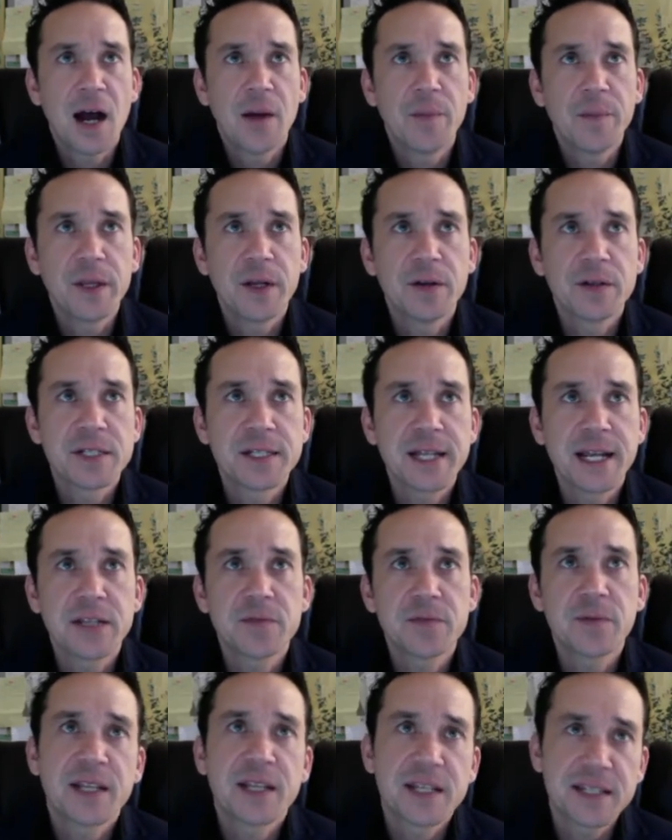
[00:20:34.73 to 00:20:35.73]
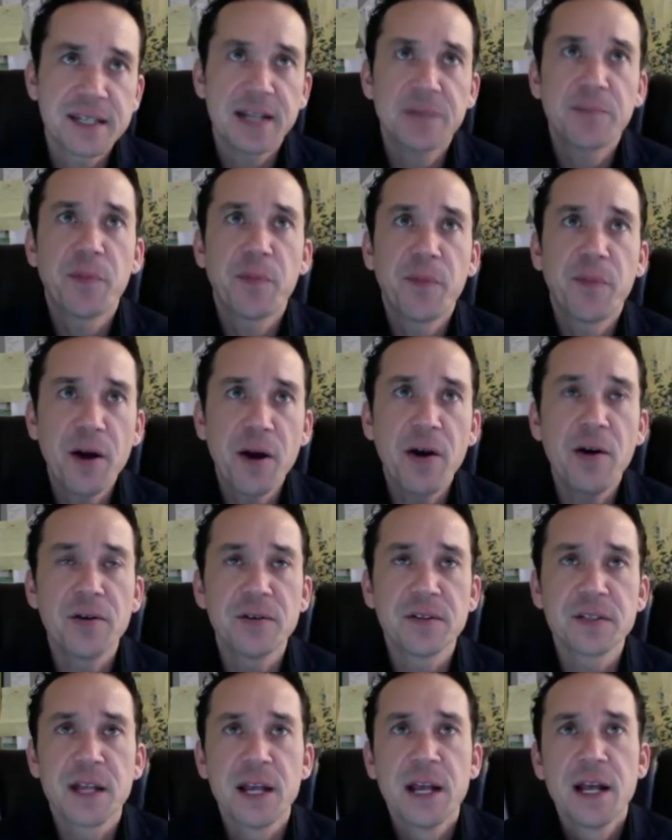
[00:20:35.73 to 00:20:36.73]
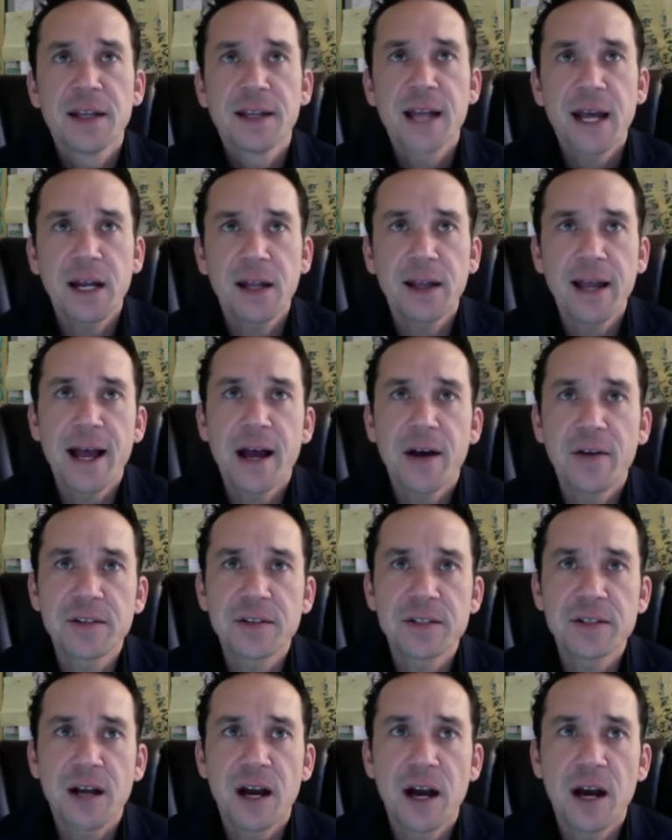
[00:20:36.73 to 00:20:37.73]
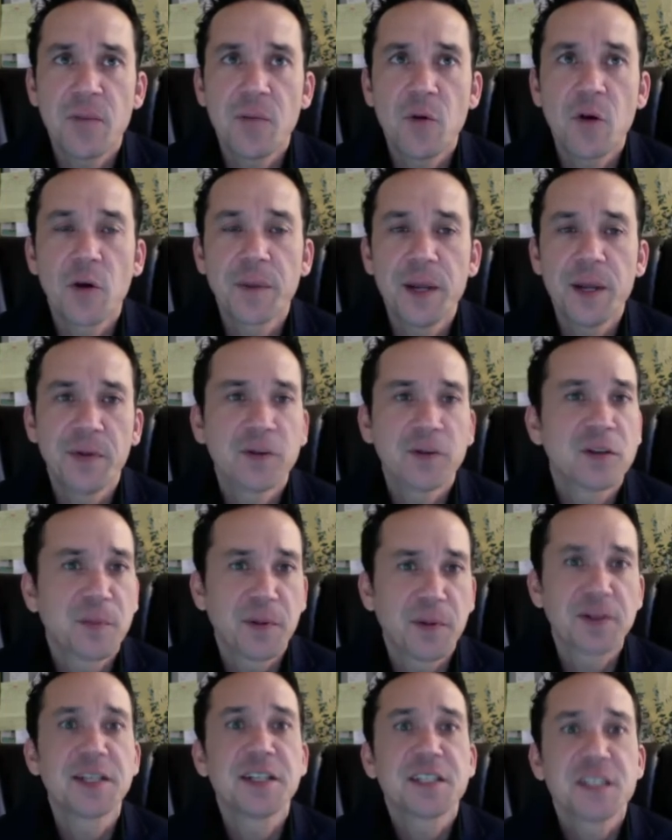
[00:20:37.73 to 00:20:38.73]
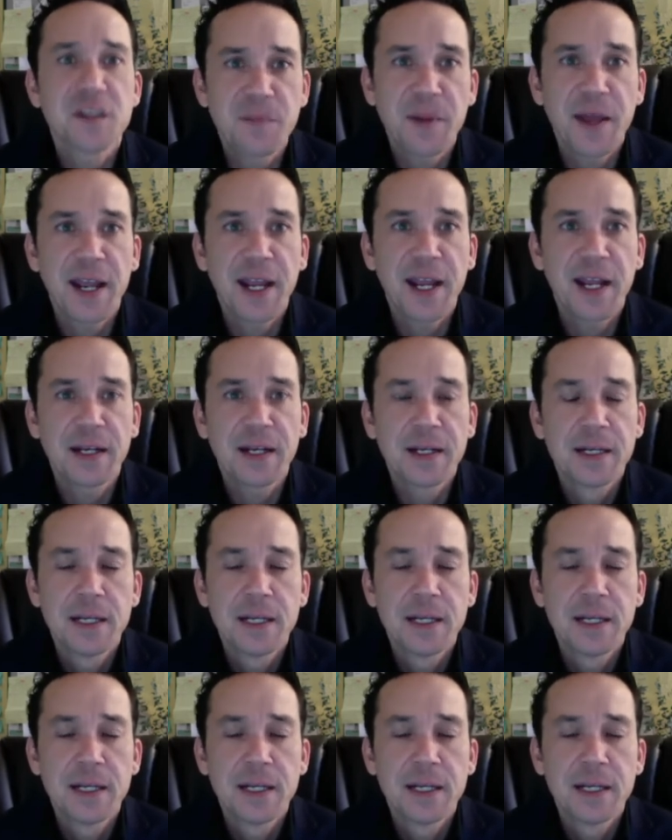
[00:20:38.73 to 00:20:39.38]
states, when they say proposed, that allows more people to participate